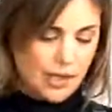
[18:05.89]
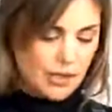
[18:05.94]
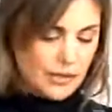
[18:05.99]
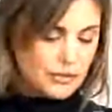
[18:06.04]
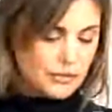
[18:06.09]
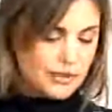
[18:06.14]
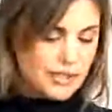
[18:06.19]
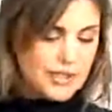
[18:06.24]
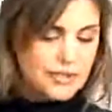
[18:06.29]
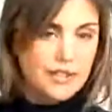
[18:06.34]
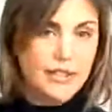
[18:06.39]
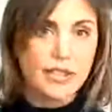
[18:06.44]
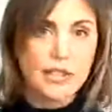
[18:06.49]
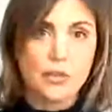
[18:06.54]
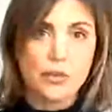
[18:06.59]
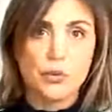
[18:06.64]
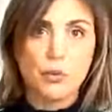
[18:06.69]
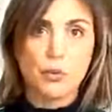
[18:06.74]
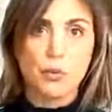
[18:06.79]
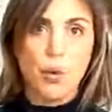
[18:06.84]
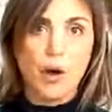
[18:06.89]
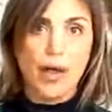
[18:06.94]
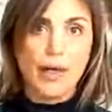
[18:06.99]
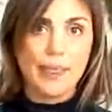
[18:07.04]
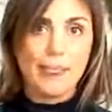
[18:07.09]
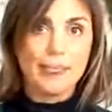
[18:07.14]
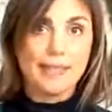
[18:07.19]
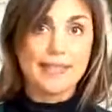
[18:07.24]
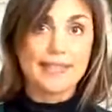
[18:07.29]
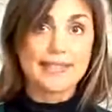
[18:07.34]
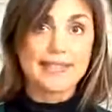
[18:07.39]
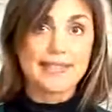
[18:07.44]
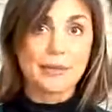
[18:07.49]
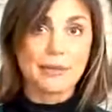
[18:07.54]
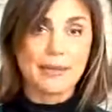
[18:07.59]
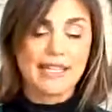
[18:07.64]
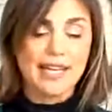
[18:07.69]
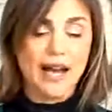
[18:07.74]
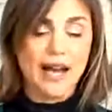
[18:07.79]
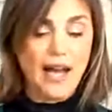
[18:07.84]
the reason you want these to
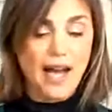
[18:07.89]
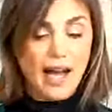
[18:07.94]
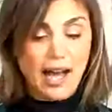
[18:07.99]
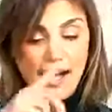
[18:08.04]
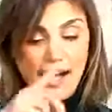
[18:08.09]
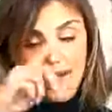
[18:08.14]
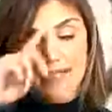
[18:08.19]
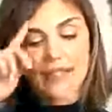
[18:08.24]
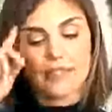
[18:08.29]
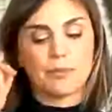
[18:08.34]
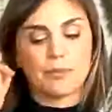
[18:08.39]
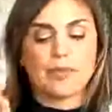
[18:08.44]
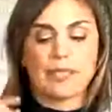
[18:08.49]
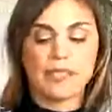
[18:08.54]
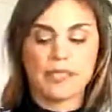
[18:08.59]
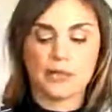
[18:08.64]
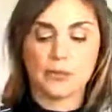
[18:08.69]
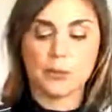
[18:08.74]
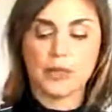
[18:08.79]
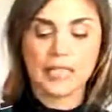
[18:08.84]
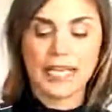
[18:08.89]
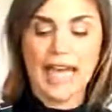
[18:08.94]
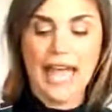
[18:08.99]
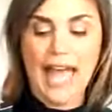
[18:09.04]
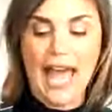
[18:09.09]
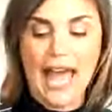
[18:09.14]
be hot is because we're gonna